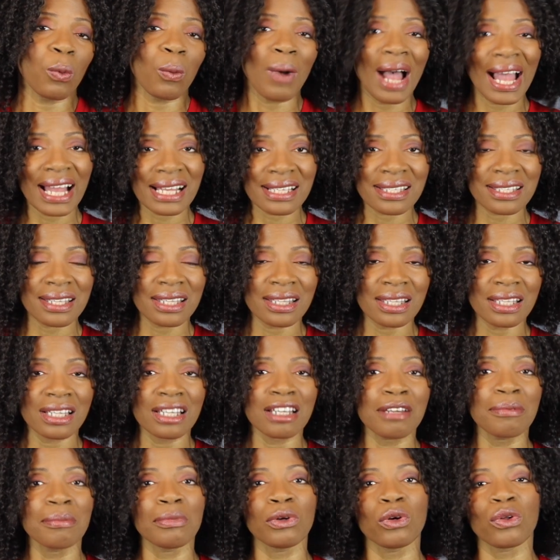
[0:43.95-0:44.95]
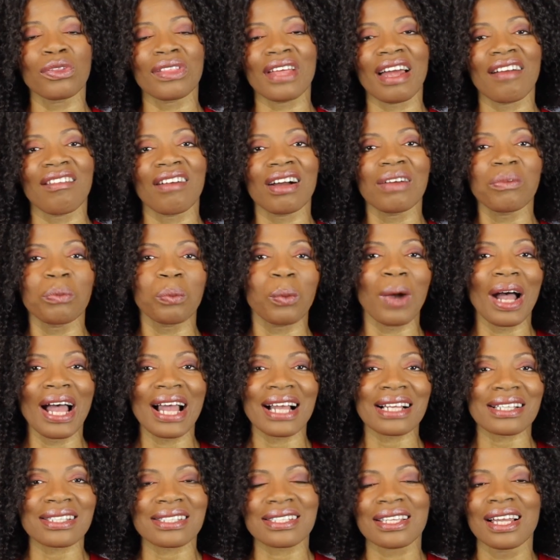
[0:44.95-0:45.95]
wax in them or they're
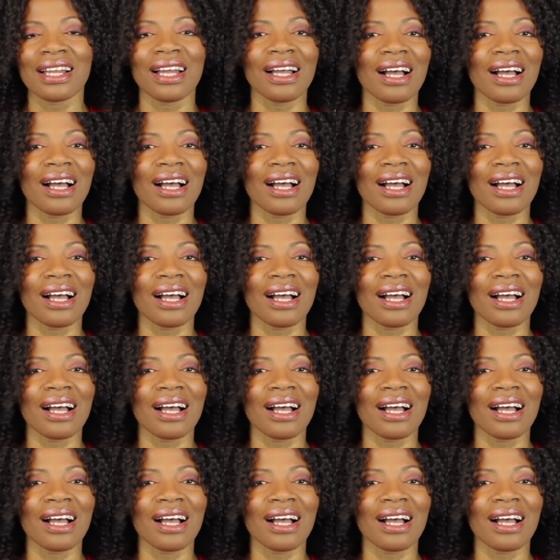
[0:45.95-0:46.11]
unwaxed.